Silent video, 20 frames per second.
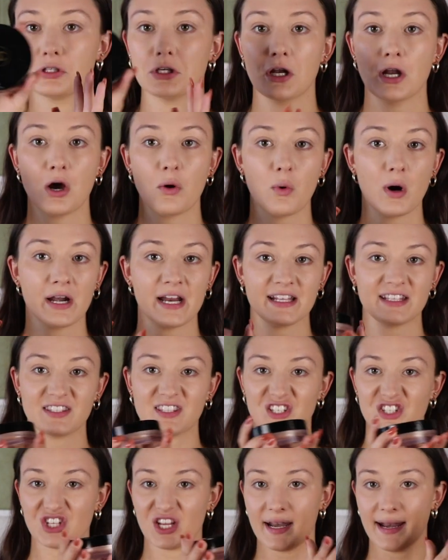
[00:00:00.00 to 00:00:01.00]
you know what, it's
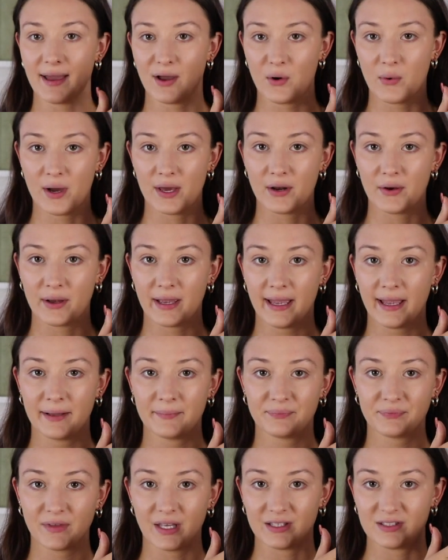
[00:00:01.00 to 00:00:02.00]
the Chanel one,
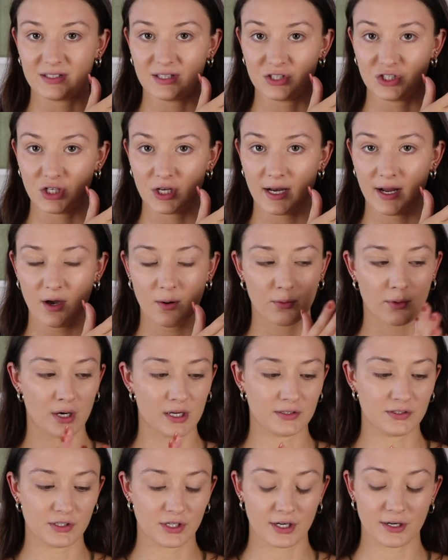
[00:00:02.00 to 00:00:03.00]
okay? It's the Chanel
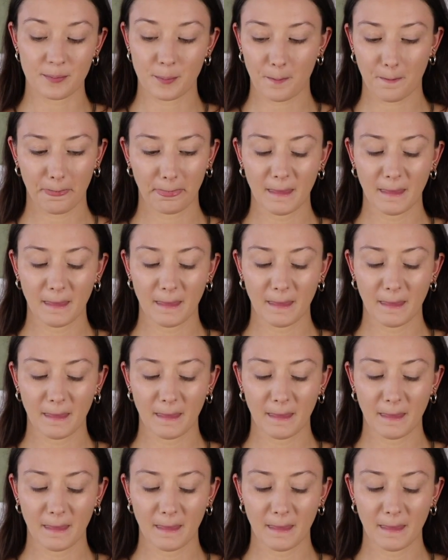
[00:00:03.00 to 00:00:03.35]
bronzer.